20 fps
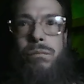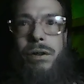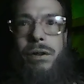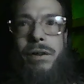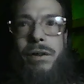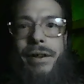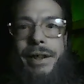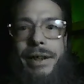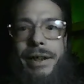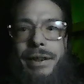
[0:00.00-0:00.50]

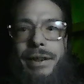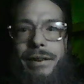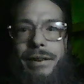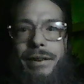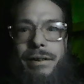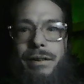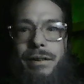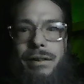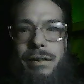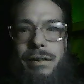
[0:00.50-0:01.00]
period.
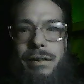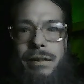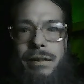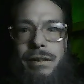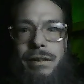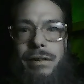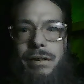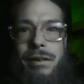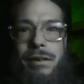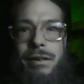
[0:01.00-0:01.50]

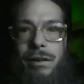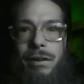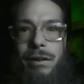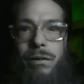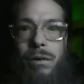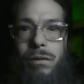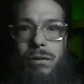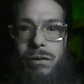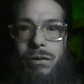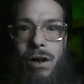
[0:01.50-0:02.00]
You know
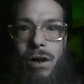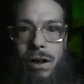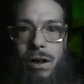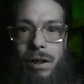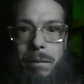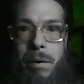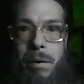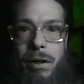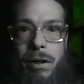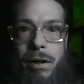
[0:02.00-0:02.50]
what I'm
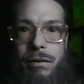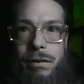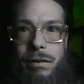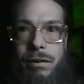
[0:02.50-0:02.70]
talking about.